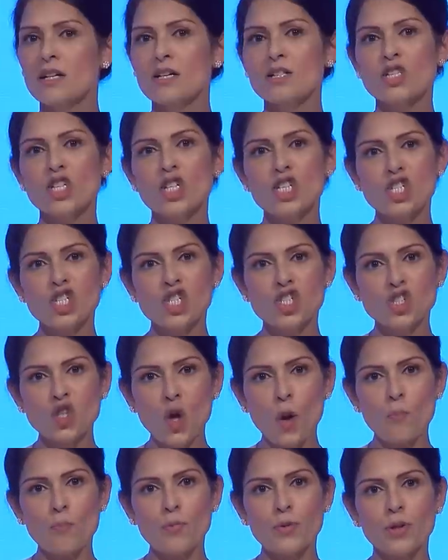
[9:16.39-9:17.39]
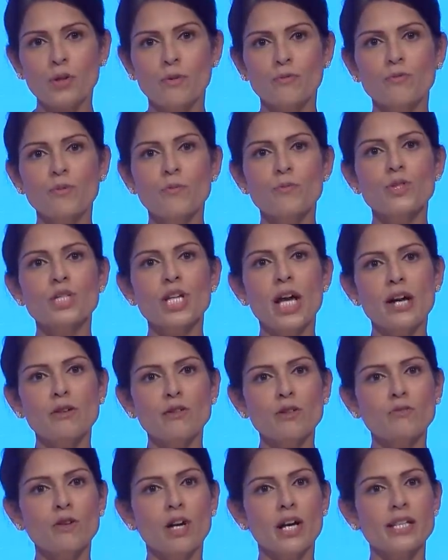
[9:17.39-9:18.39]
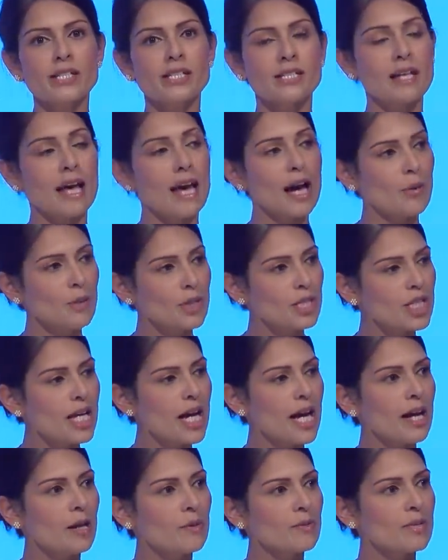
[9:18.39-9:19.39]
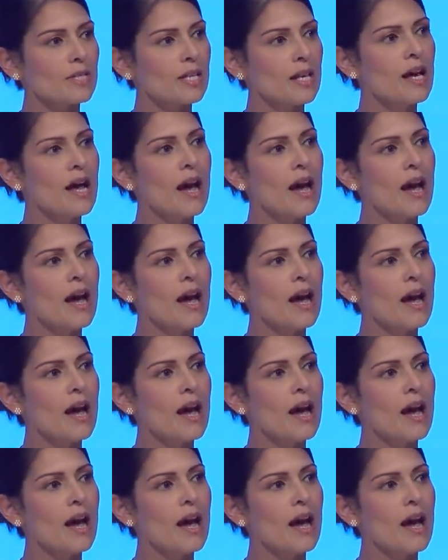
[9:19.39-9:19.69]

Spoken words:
to stop them from terrorising our towns